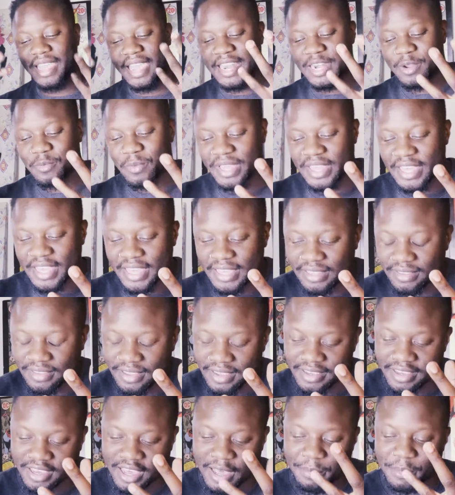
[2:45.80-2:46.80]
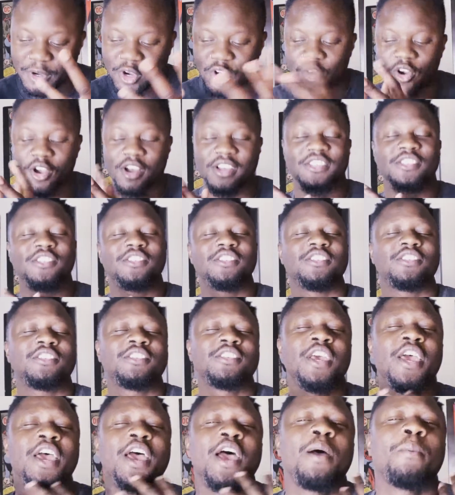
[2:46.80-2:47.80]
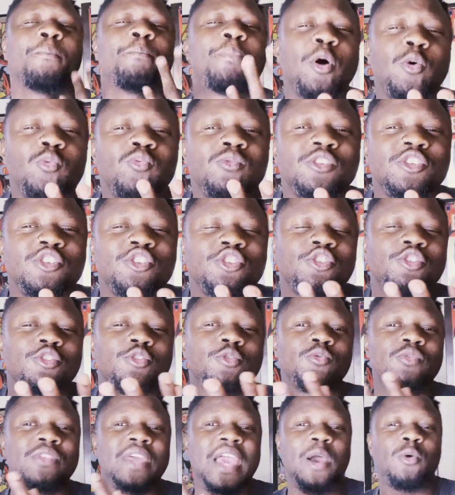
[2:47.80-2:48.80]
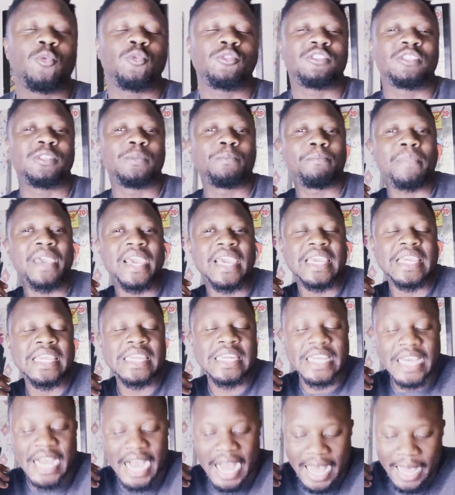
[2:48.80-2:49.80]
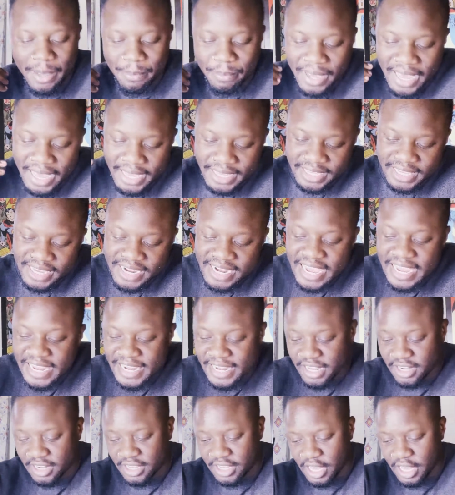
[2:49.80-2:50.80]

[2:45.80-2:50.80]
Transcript: anyway, they, they come across this boating shoe that was made um, by a Canadian